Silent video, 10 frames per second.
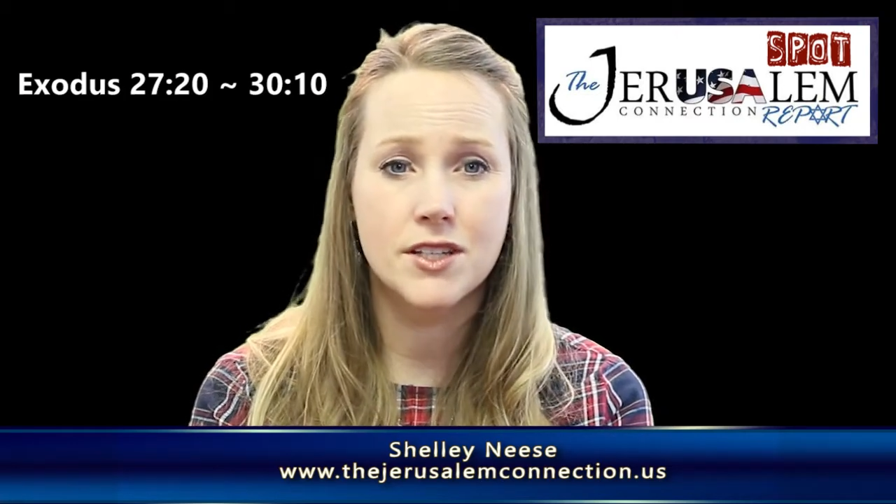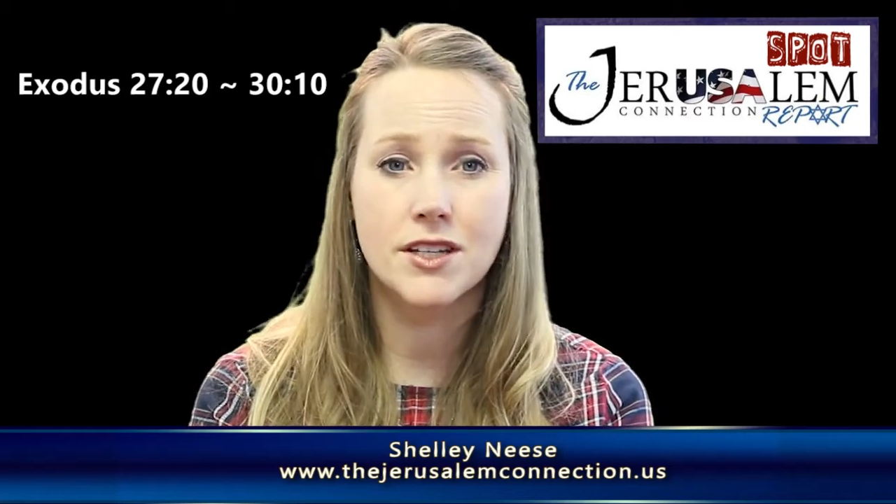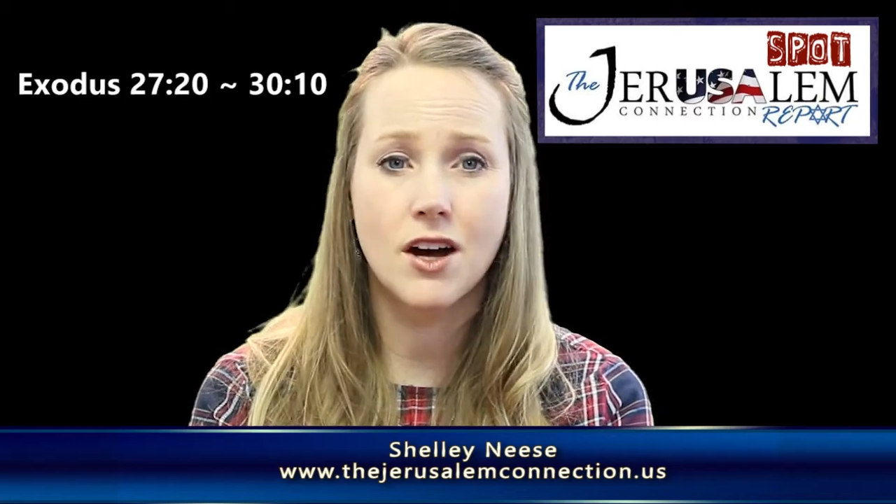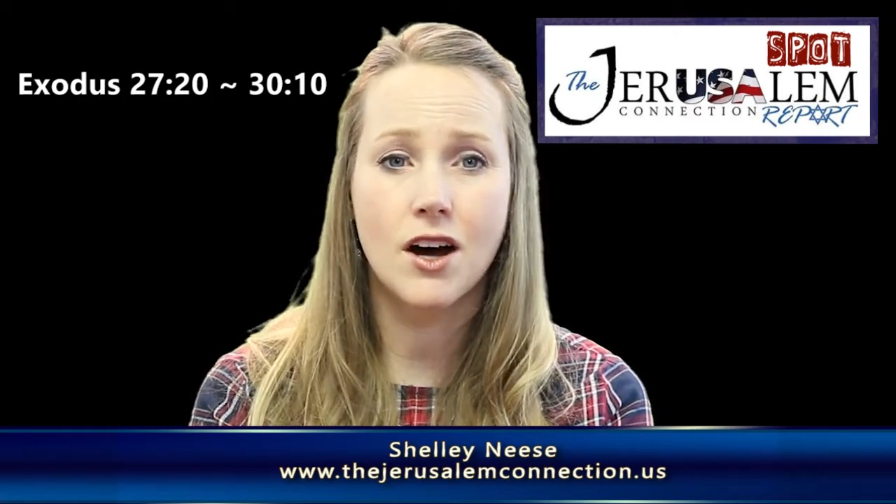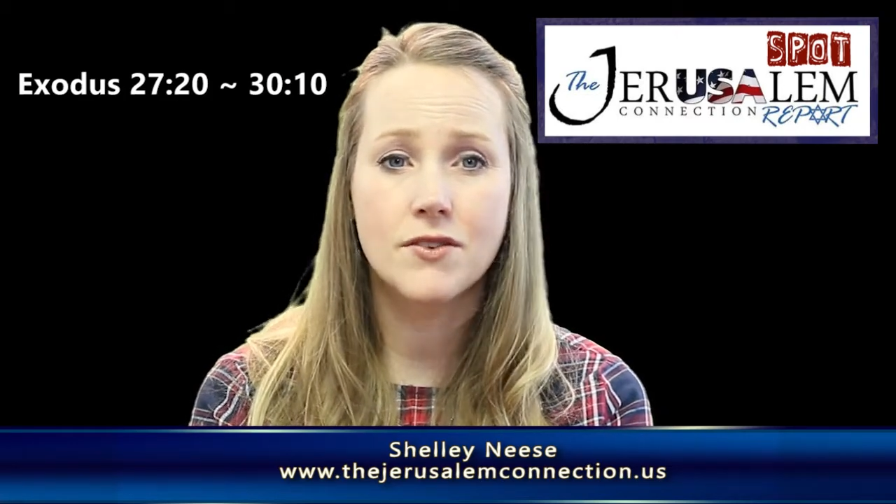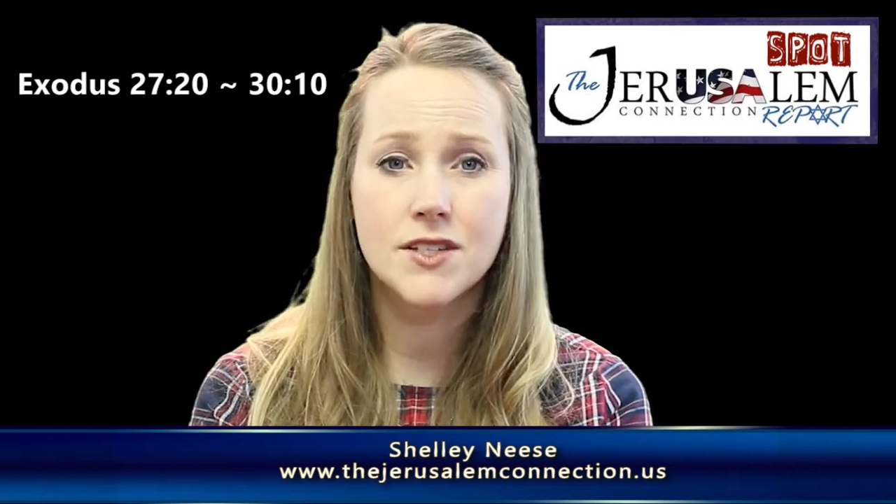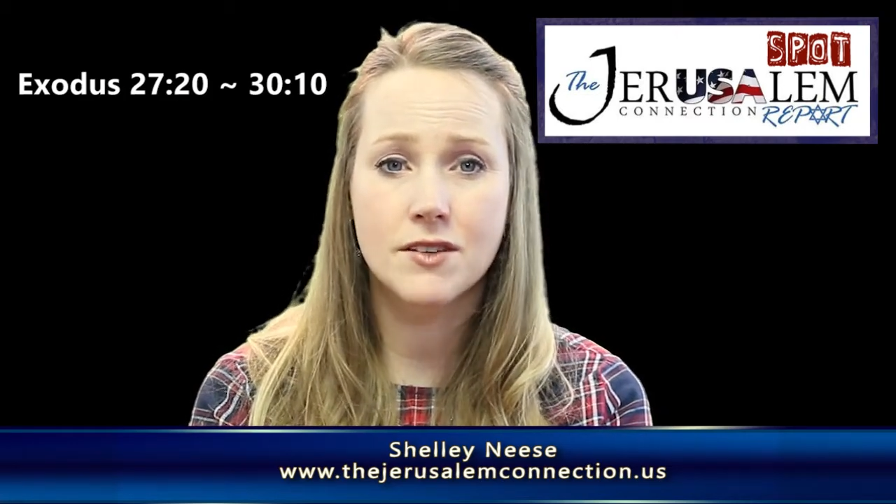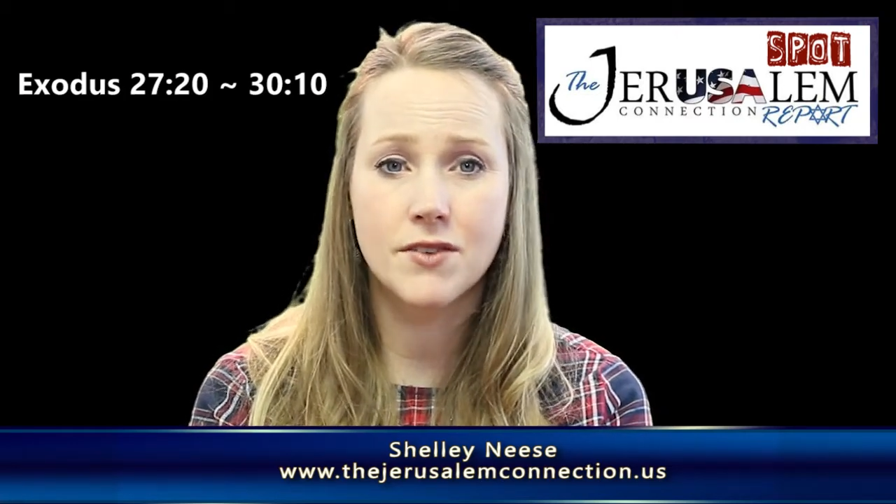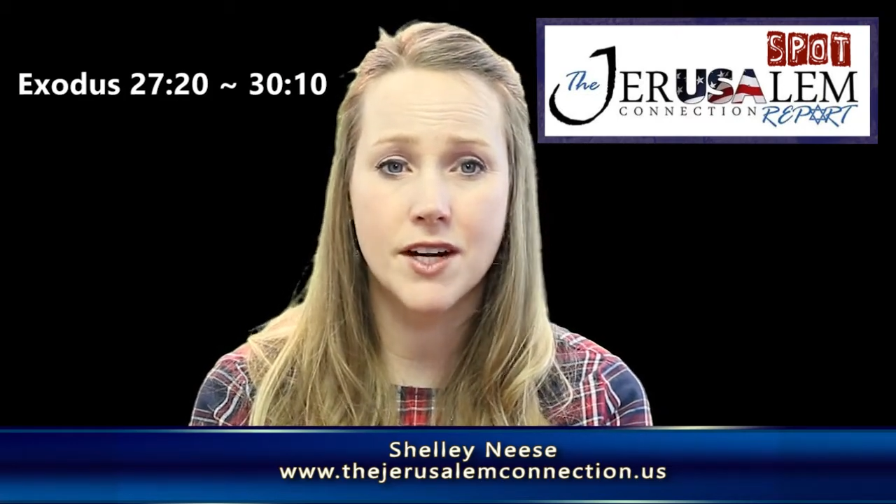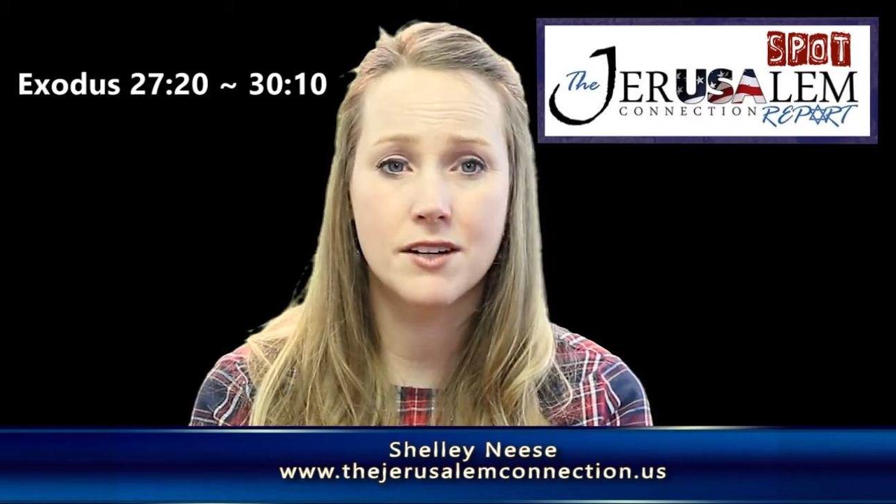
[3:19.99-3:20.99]
the office
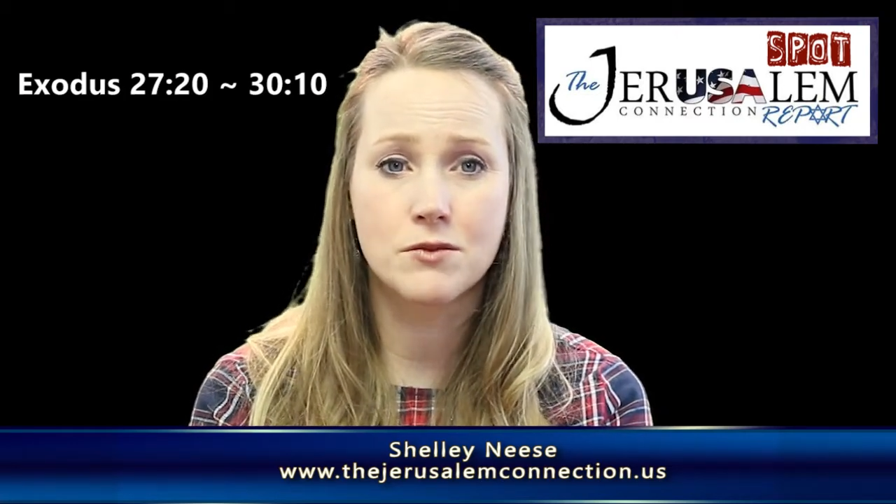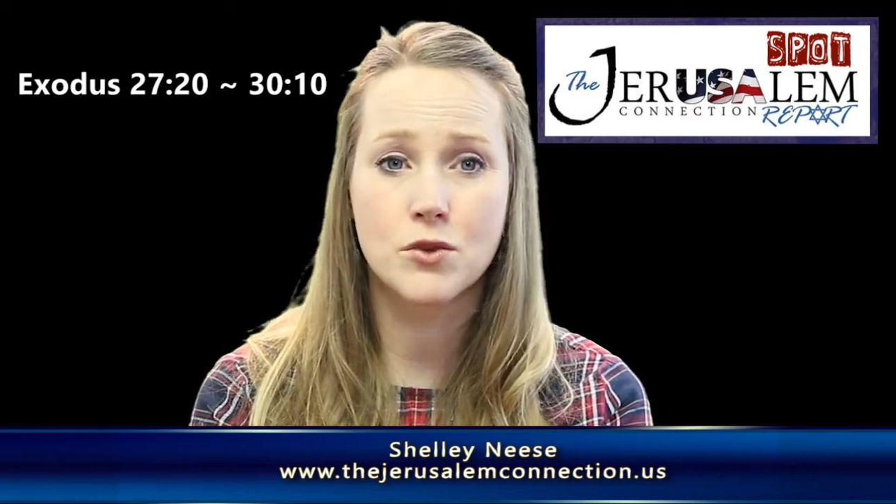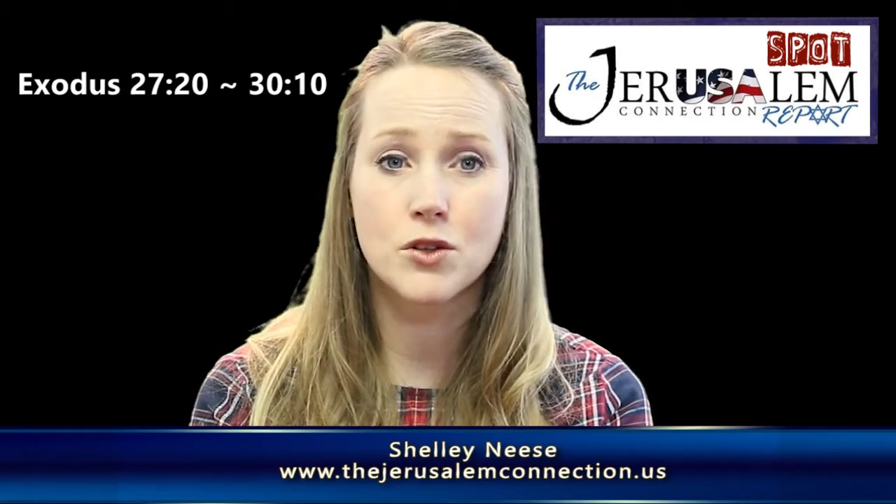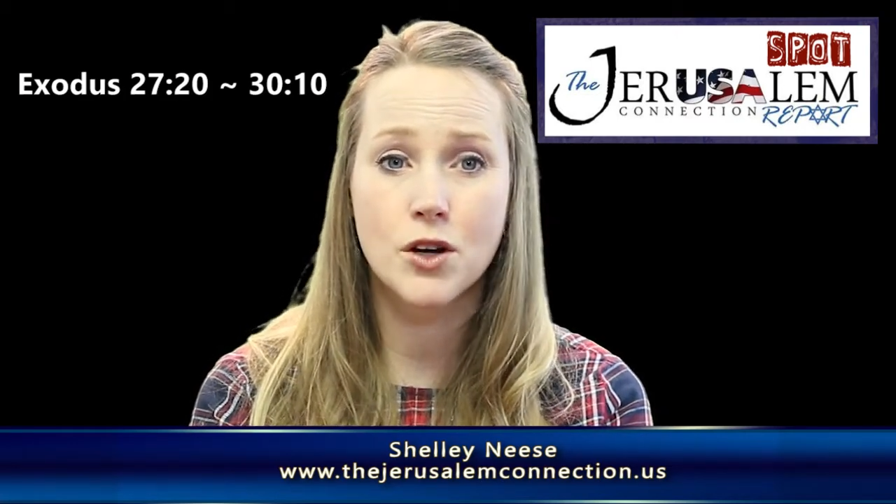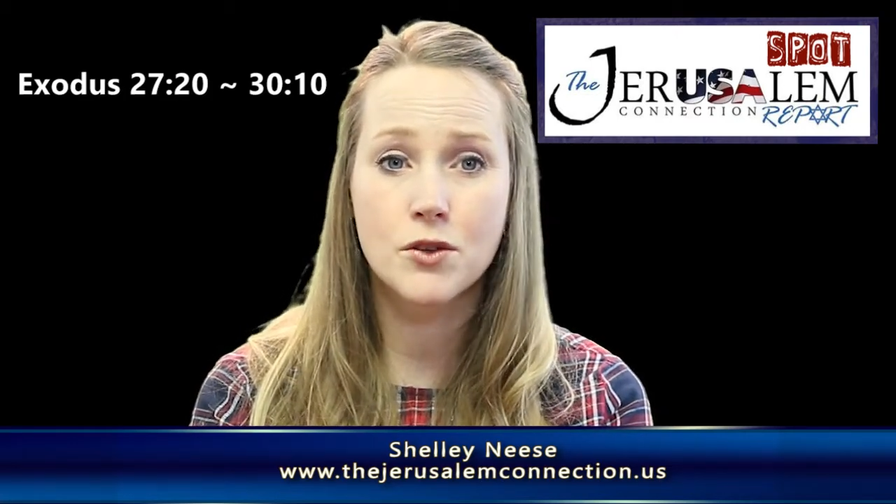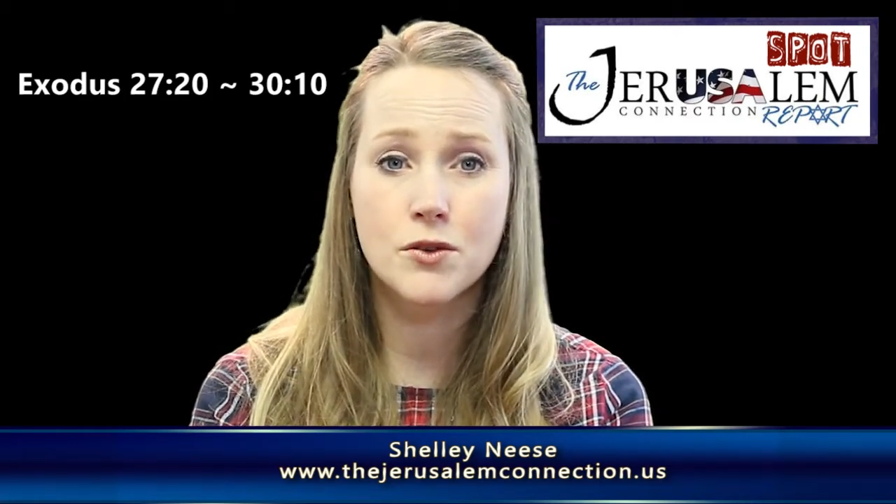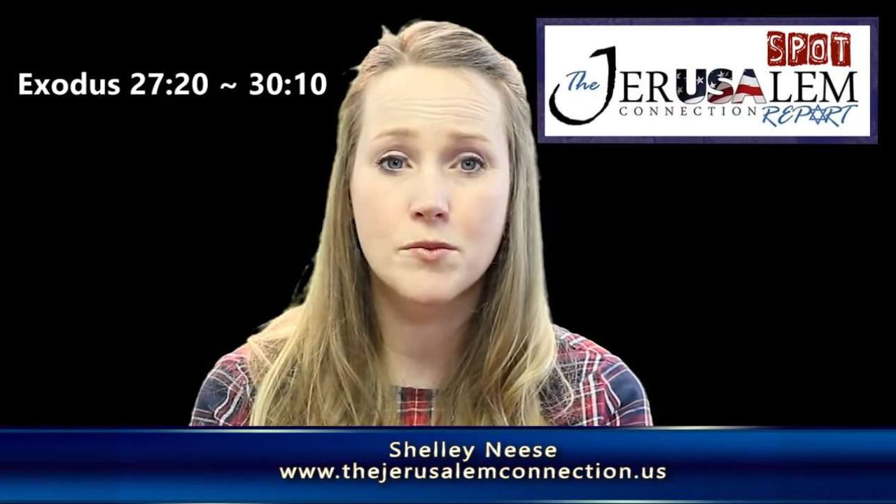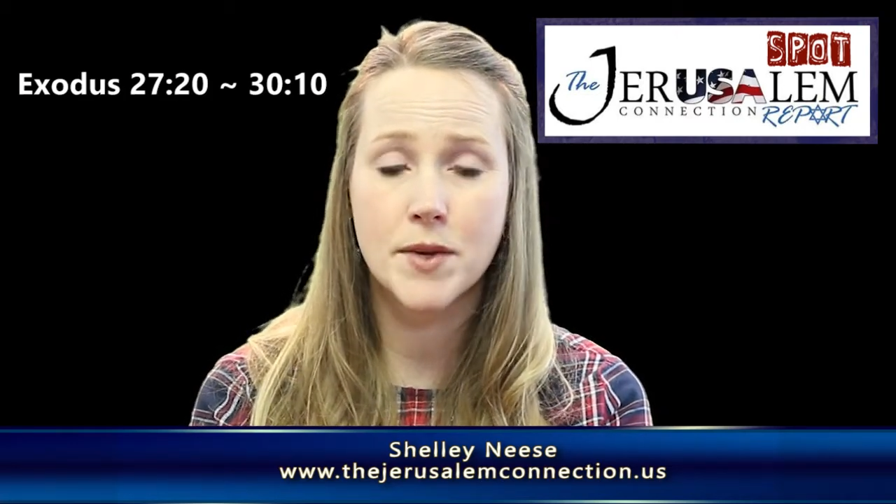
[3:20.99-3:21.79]
of Aaron will go through